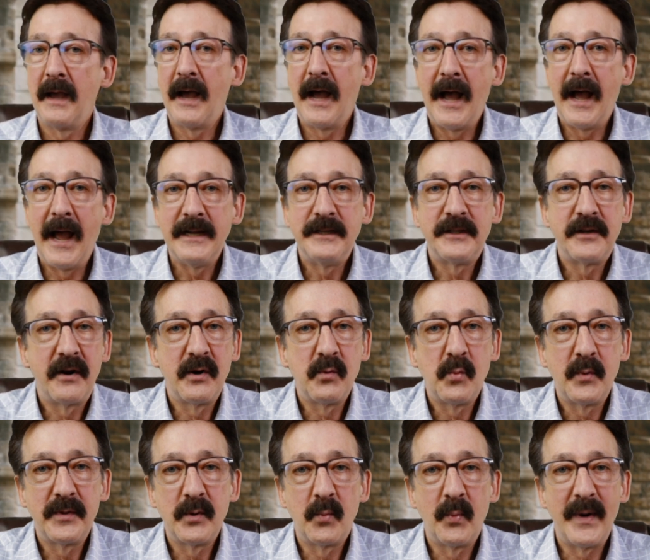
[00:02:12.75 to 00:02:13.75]
I started
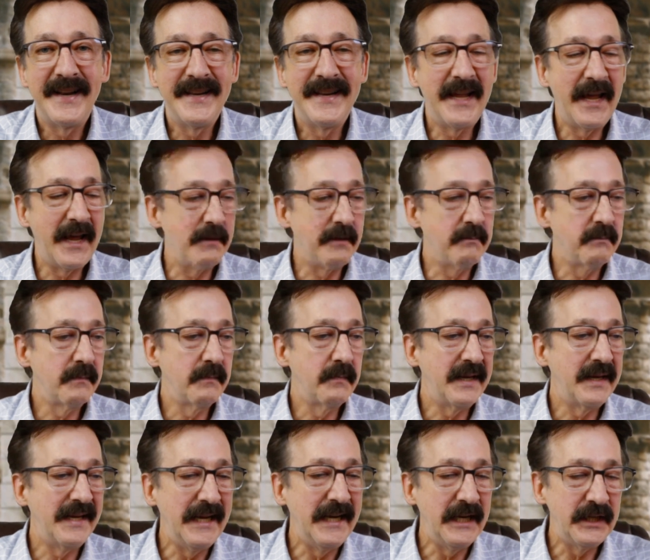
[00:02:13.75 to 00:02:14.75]
with the Red Cam.
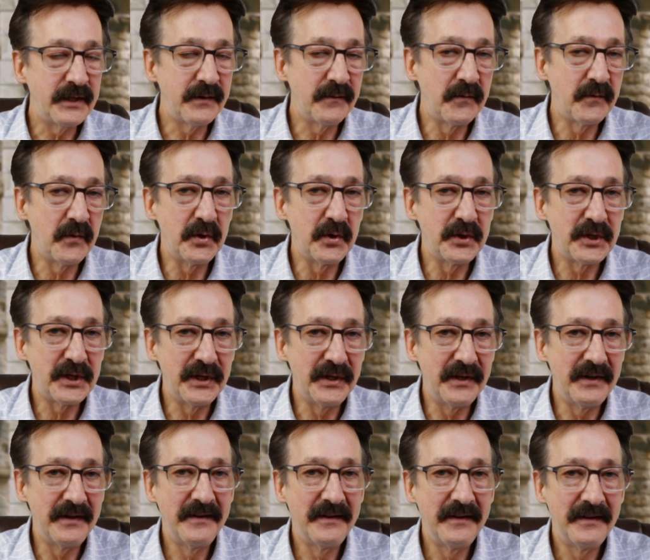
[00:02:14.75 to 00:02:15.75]
Each
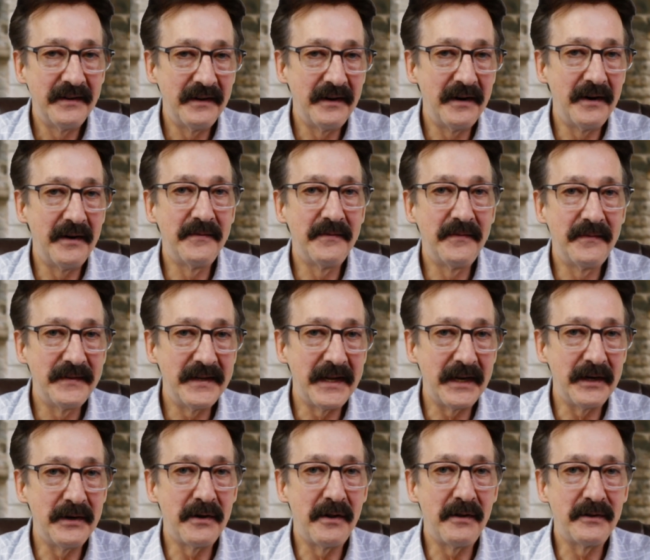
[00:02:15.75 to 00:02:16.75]
version of
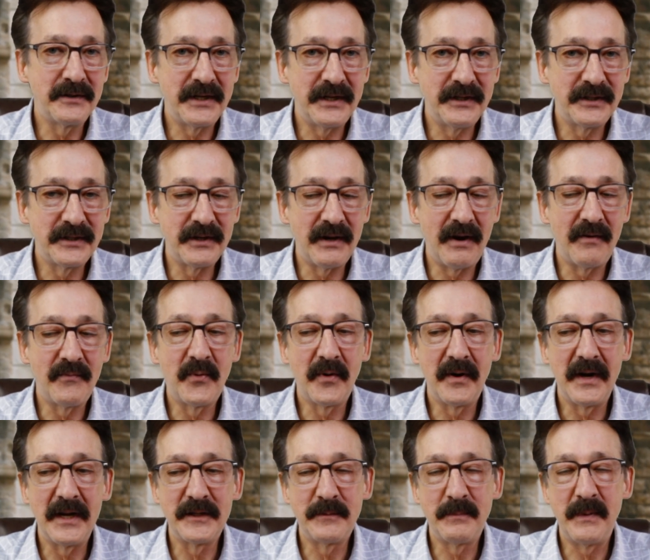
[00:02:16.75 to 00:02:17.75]
technology and software
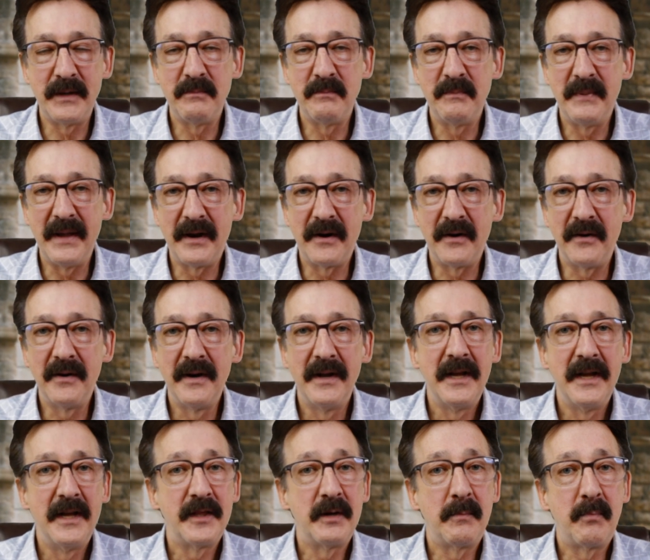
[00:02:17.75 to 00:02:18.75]
has been better.
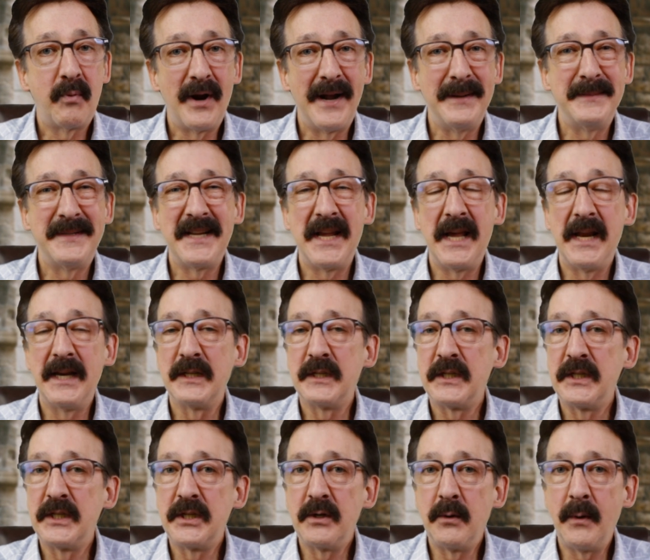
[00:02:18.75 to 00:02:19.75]
The Primescan is
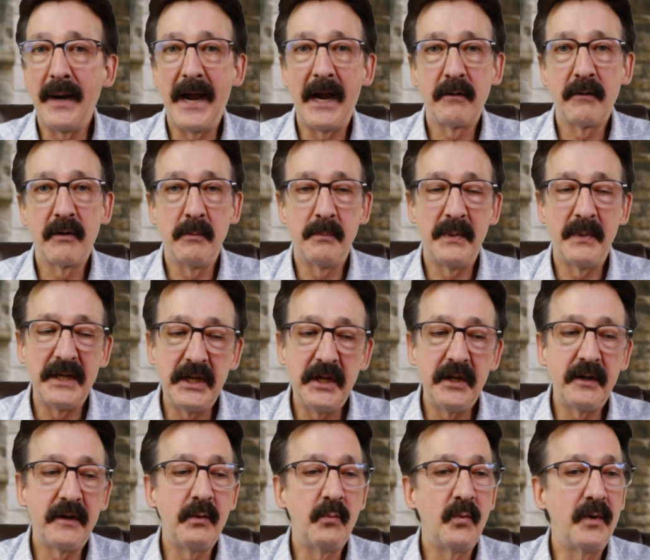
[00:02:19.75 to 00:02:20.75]
so accurate,
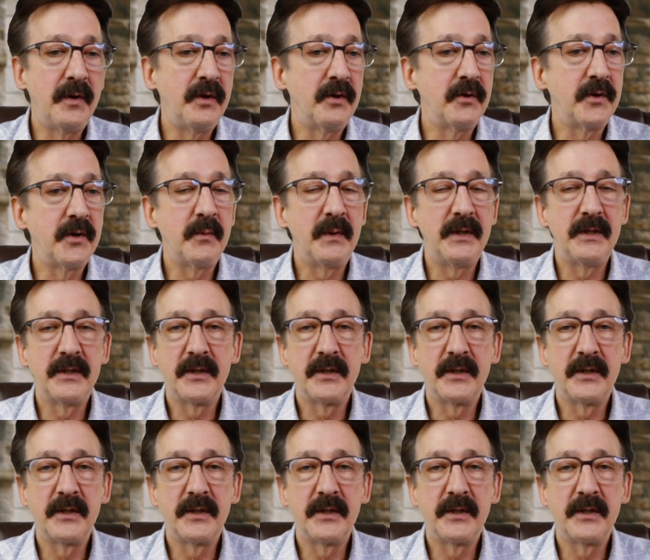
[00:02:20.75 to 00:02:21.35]
particularly when you're doing